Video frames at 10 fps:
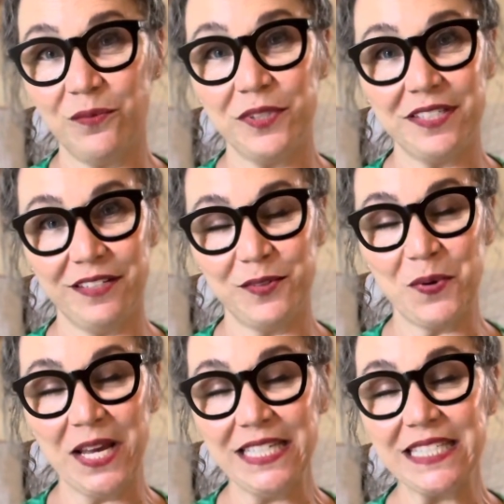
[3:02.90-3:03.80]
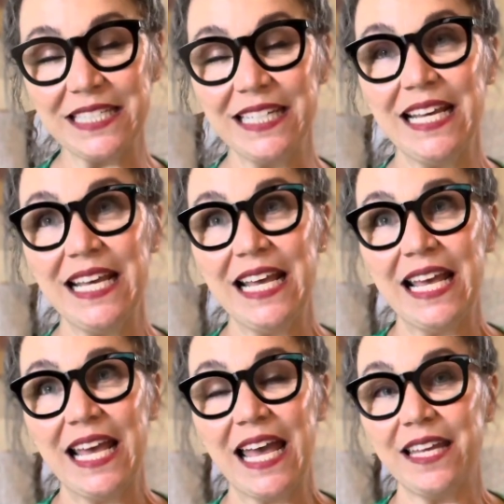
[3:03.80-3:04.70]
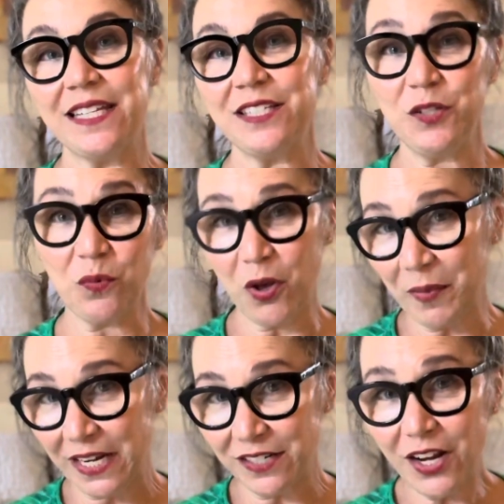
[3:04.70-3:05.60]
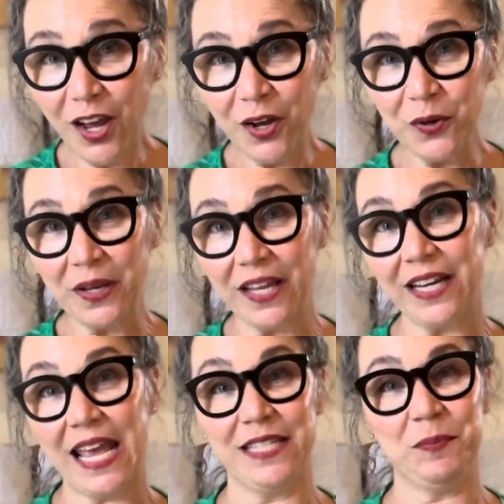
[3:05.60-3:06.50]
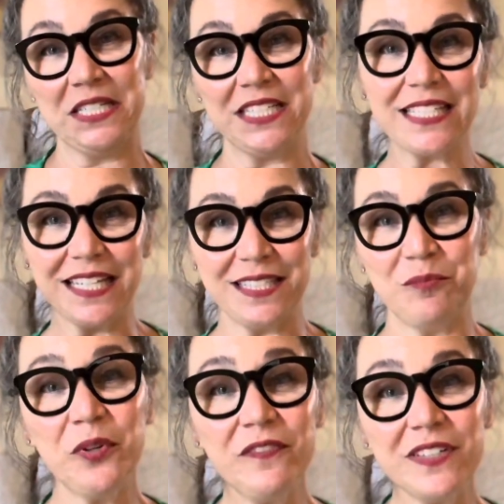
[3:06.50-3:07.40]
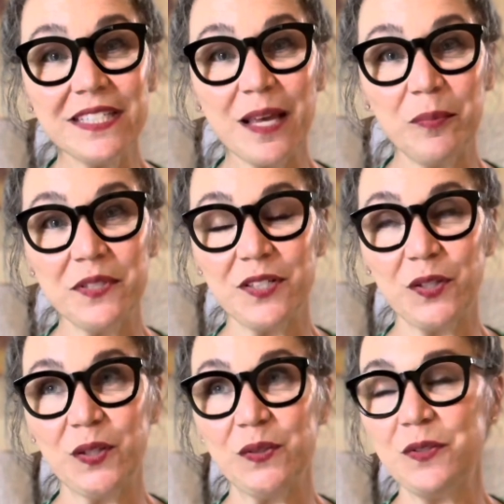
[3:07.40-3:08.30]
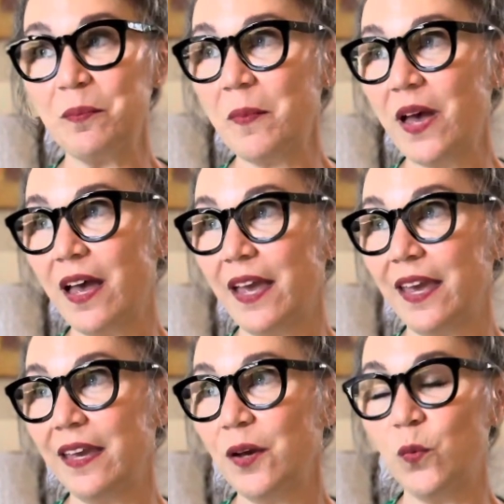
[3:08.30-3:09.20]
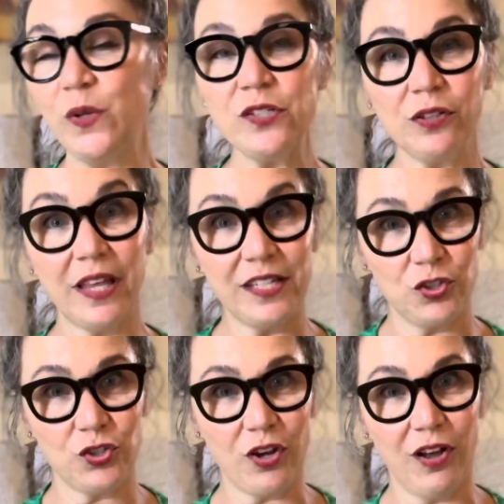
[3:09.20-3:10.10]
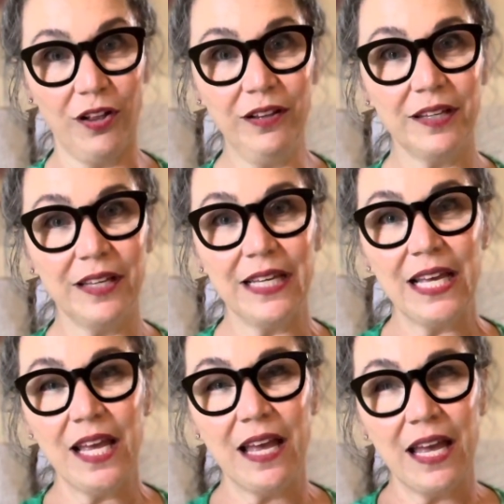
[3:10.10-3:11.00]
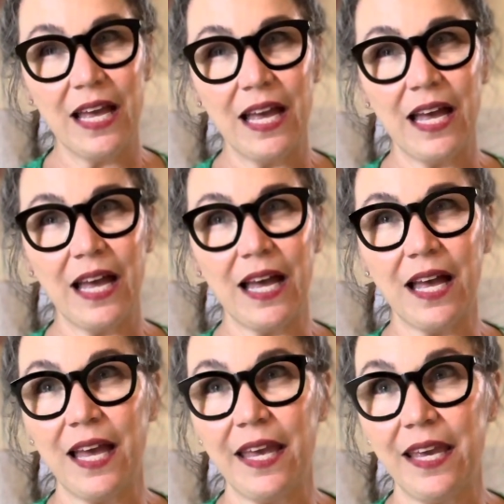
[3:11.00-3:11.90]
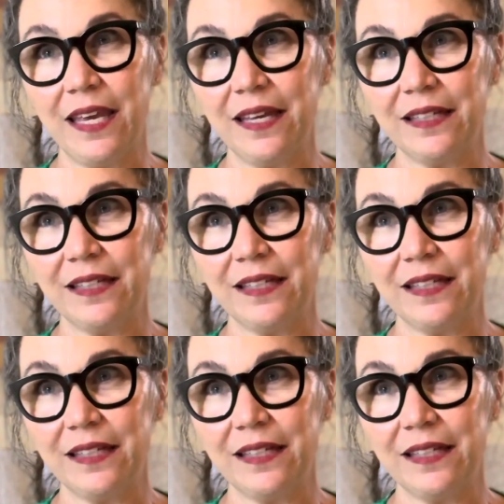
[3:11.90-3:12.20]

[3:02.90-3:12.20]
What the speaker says: with Stephen West. As you all may know, and has been discussed in previous episodes, my Winter Lights shawl, I